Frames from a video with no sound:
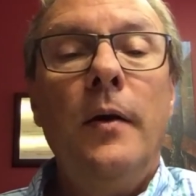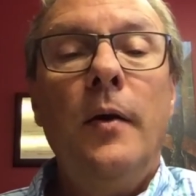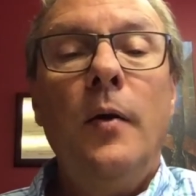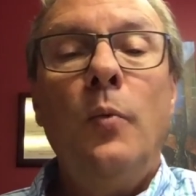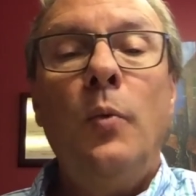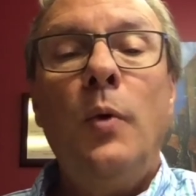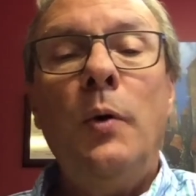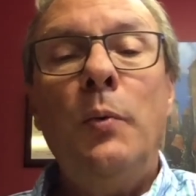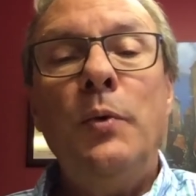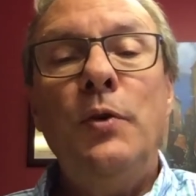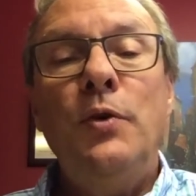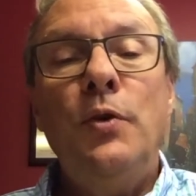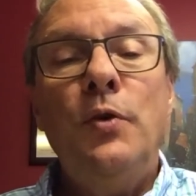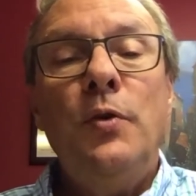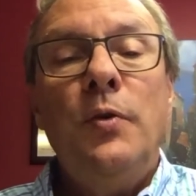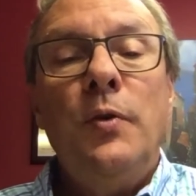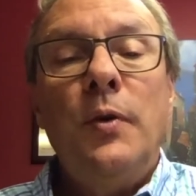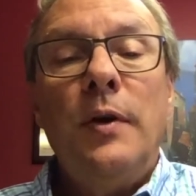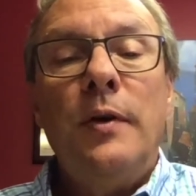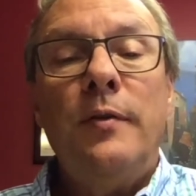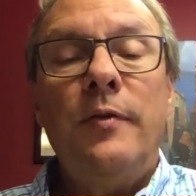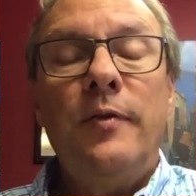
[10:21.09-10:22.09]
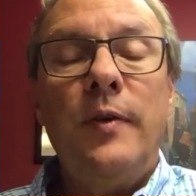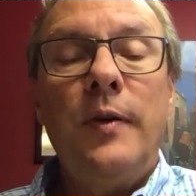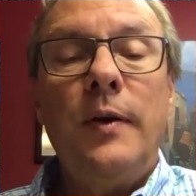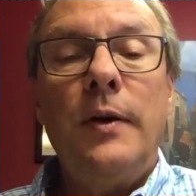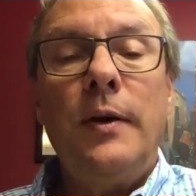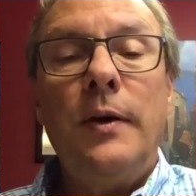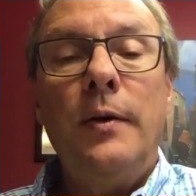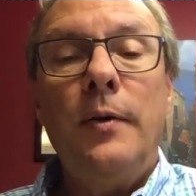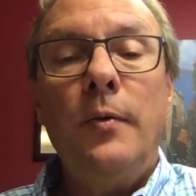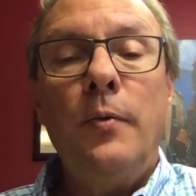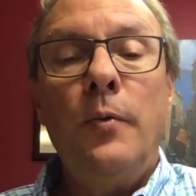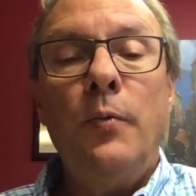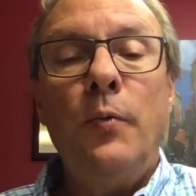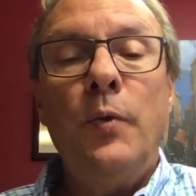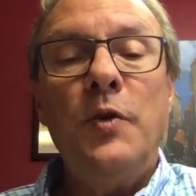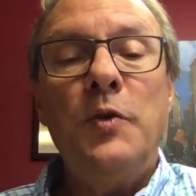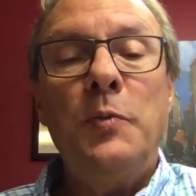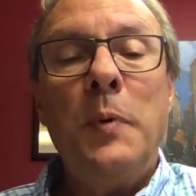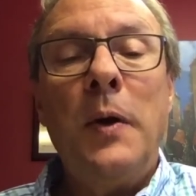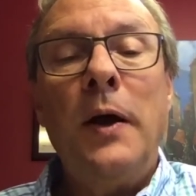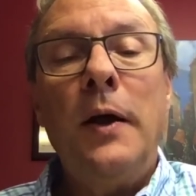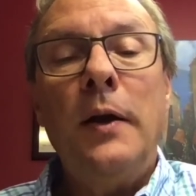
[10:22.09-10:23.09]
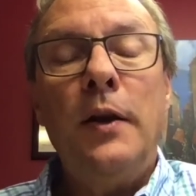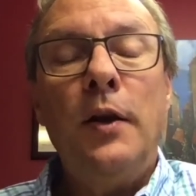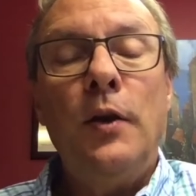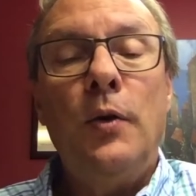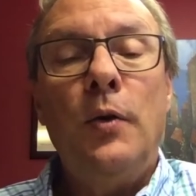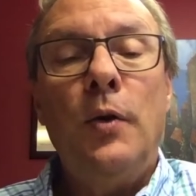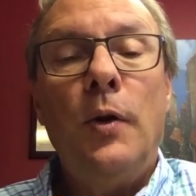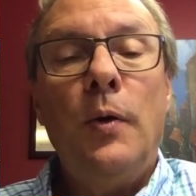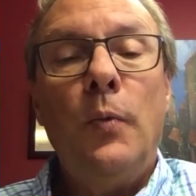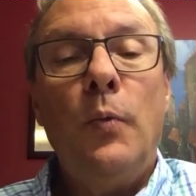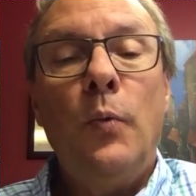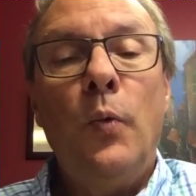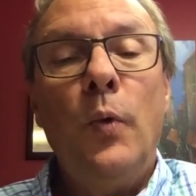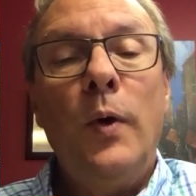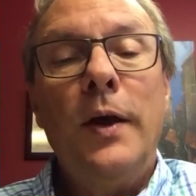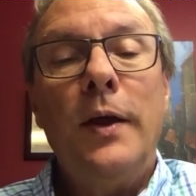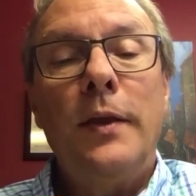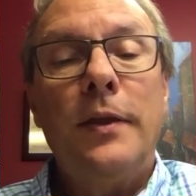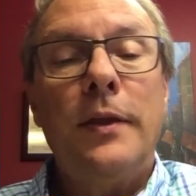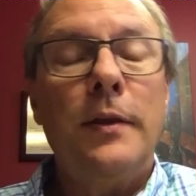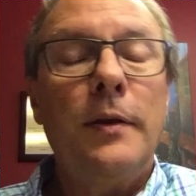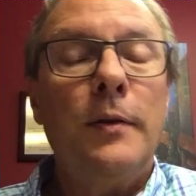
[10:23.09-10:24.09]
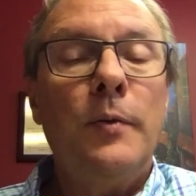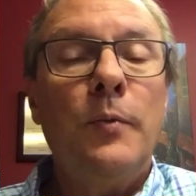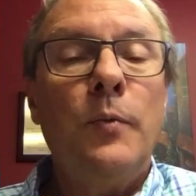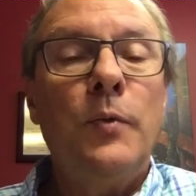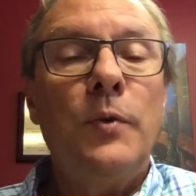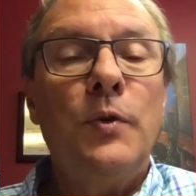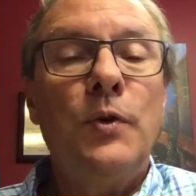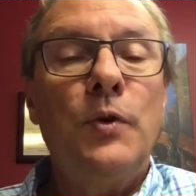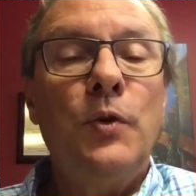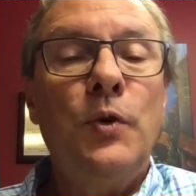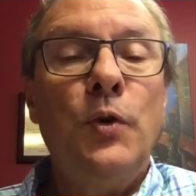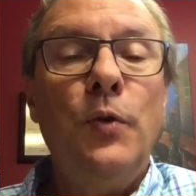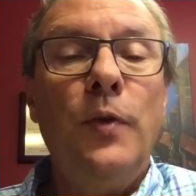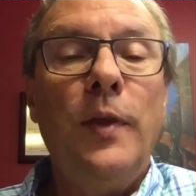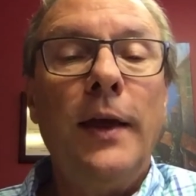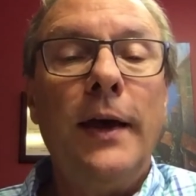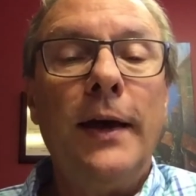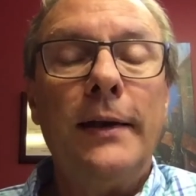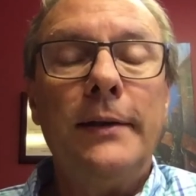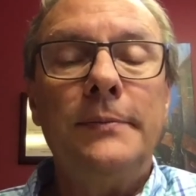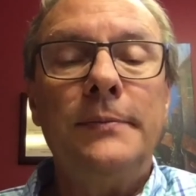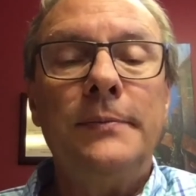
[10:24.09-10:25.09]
what would you have responded with to that?